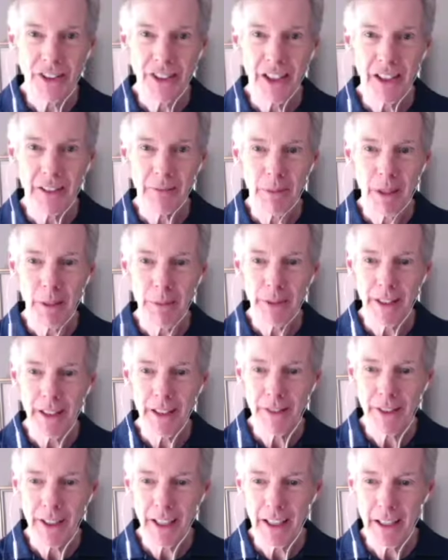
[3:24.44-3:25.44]
not maybe
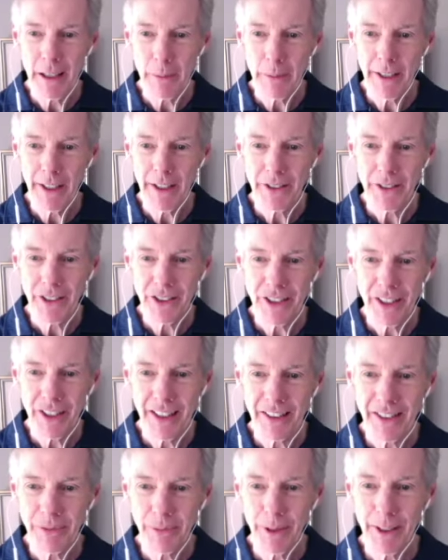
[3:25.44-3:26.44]
giving anyone else a
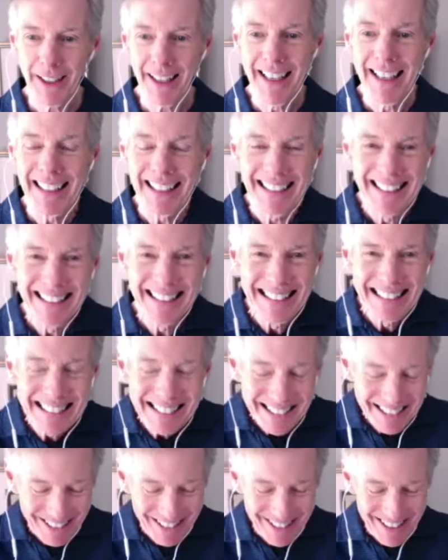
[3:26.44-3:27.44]
chance, but
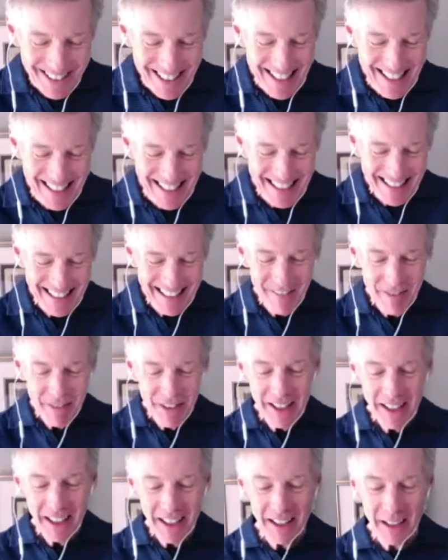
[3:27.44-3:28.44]
sorry.
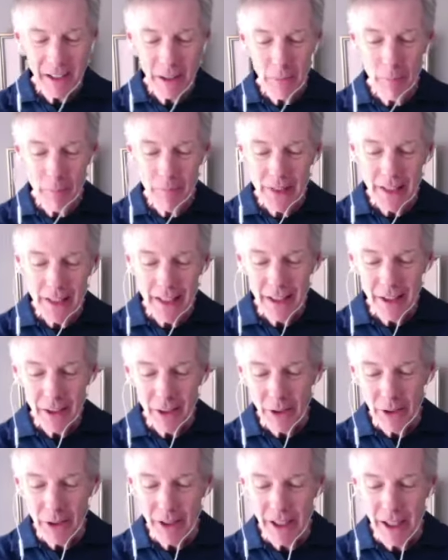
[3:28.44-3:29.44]
Yeah.
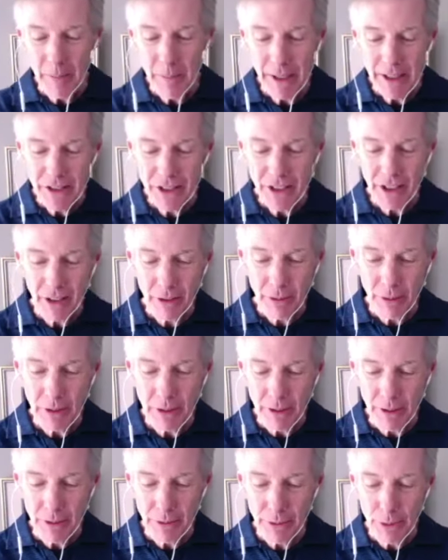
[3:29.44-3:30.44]
I mentioned a
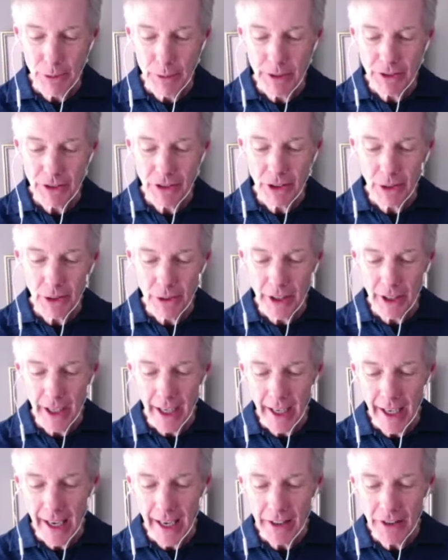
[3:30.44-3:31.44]
few minutes ago that I
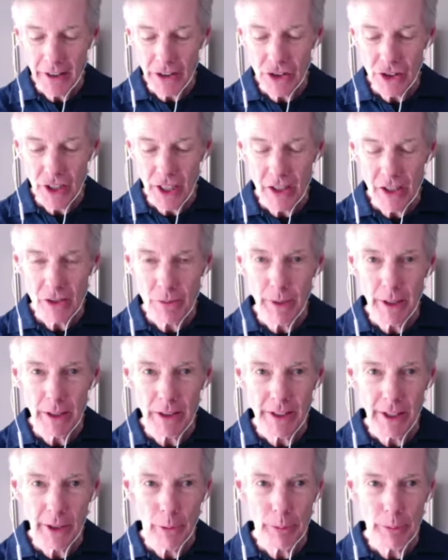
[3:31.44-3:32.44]
had to change my
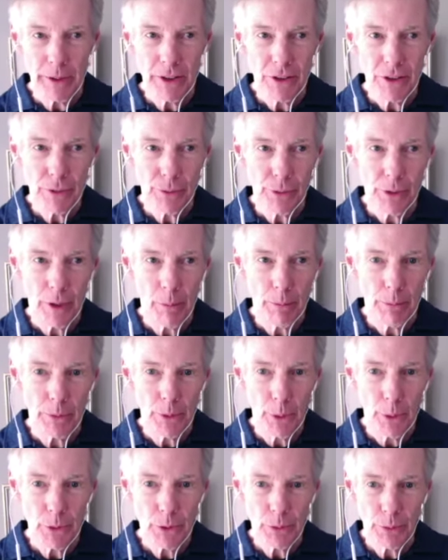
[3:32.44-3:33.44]
tailpiece from
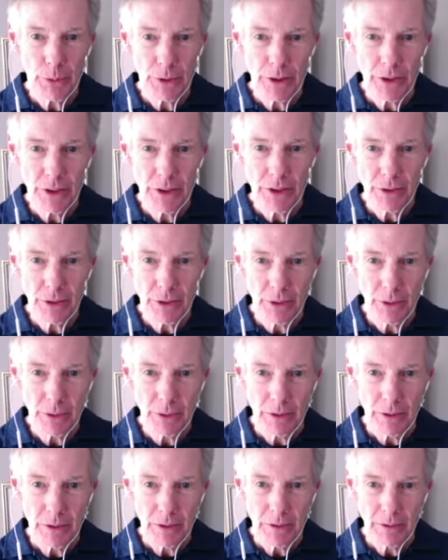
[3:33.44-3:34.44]
rosewood to
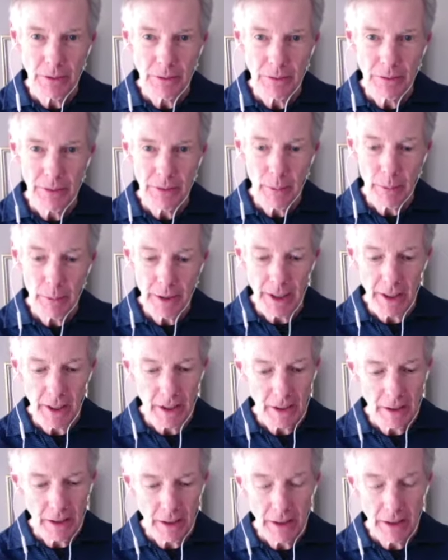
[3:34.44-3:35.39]
ebony